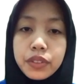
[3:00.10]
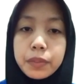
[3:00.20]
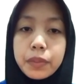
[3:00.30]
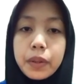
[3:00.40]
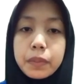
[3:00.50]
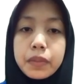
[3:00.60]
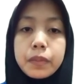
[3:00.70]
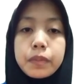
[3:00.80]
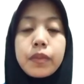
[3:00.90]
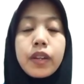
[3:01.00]
the
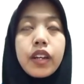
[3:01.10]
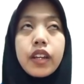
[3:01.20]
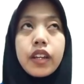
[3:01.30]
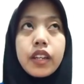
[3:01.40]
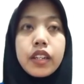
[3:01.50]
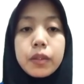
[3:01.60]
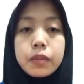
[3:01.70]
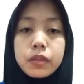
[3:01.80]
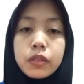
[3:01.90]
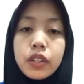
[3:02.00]
problem.
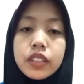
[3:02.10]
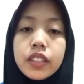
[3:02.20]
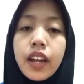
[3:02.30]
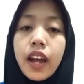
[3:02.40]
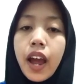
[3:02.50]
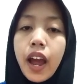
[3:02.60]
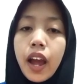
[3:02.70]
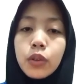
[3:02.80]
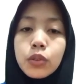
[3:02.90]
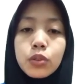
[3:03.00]
Number 1,
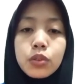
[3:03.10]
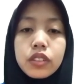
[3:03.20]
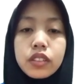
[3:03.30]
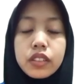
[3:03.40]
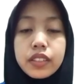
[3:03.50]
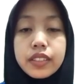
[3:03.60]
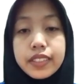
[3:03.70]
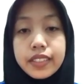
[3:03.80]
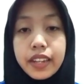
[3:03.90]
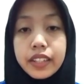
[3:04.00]
how do the learning
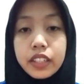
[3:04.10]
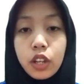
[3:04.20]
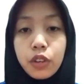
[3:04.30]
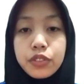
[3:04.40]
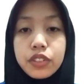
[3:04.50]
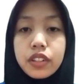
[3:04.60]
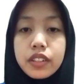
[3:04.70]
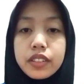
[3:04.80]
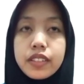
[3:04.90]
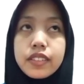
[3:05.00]
style of
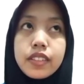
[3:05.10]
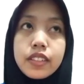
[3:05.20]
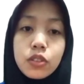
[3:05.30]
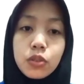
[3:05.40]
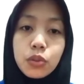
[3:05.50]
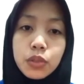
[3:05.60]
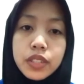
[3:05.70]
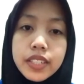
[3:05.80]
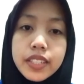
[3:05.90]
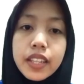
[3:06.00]
Generation Z
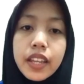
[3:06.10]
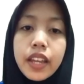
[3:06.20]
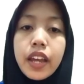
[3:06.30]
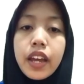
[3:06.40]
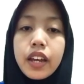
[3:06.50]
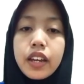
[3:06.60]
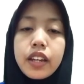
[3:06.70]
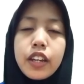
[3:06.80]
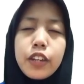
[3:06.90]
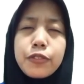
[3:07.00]
students
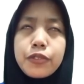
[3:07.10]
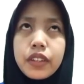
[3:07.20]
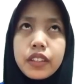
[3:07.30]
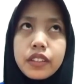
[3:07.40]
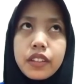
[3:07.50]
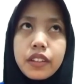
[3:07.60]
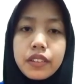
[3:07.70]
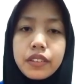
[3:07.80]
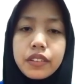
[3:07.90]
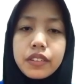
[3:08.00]
affect
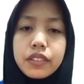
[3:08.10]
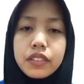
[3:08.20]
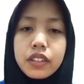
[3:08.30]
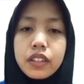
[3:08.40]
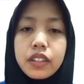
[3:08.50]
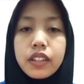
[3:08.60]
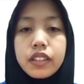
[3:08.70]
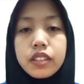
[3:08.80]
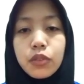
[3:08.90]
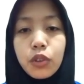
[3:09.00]
their
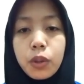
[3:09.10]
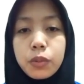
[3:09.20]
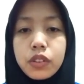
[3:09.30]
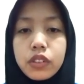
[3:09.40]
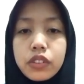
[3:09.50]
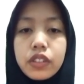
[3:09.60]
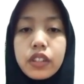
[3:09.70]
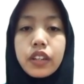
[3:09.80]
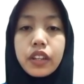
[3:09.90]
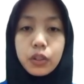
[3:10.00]
English
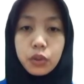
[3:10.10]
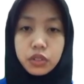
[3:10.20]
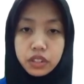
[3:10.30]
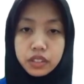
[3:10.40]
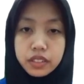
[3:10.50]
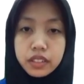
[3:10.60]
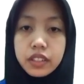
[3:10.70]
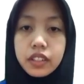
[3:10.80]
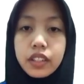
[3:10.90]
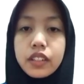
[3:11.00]
vocabulary
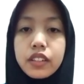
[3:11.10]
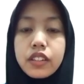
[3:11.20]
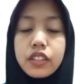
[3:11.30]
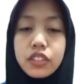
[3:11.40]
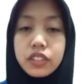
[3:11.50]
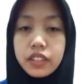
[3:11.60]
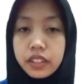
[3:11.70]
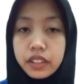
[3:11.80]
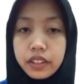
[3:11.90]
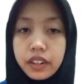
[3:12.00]
acquisition in the digital
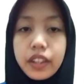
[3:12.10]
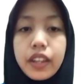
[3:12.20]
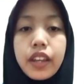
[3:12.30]
era?